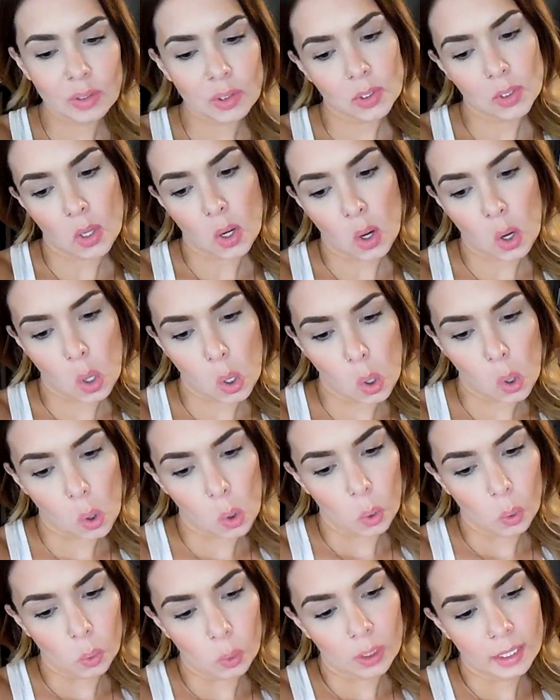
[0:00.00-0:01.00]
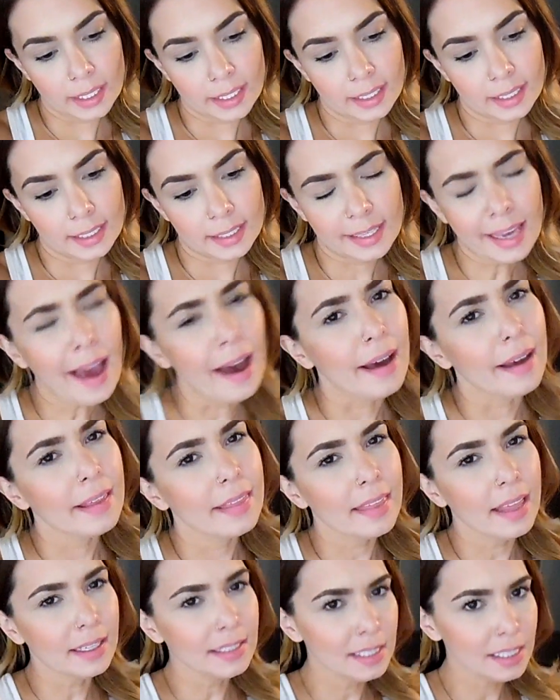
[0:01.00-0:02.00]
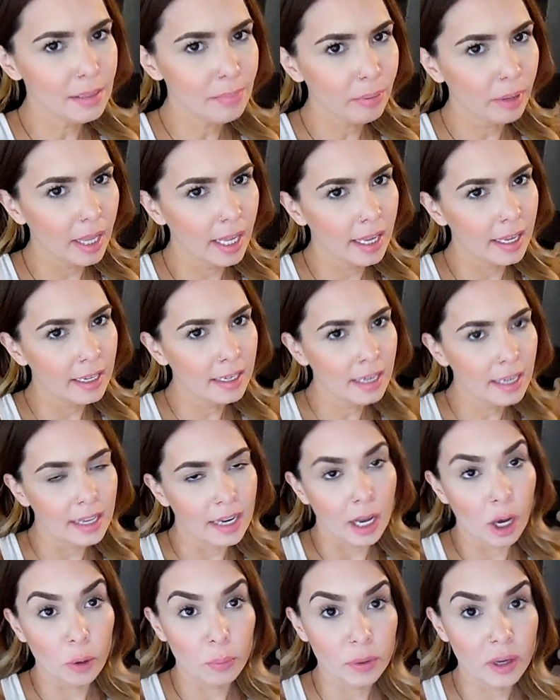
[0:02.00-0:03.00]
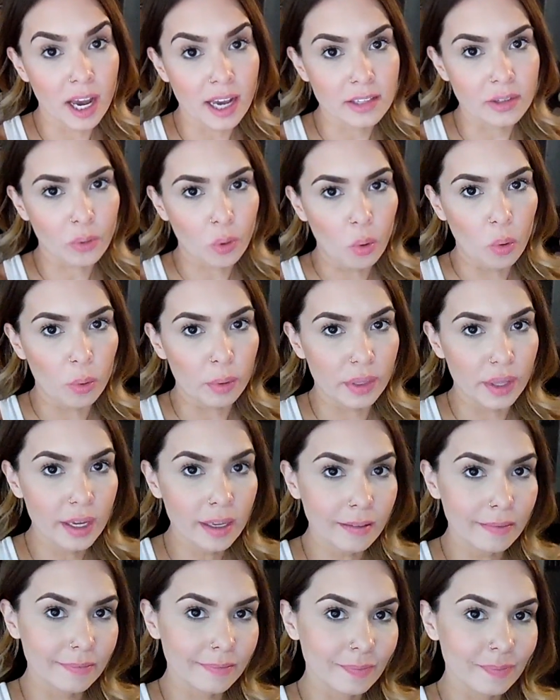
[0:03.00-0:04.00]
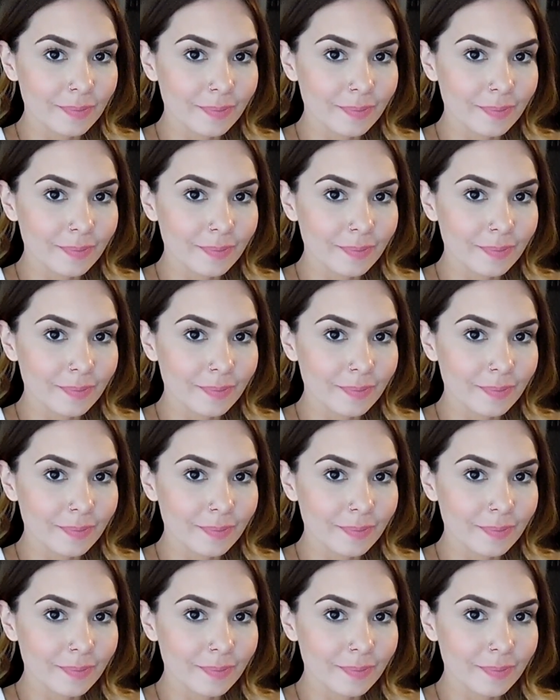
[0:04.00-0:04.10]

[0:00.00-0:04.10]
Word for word: So yeah, that's the plan, and I hope you guys are cool with it.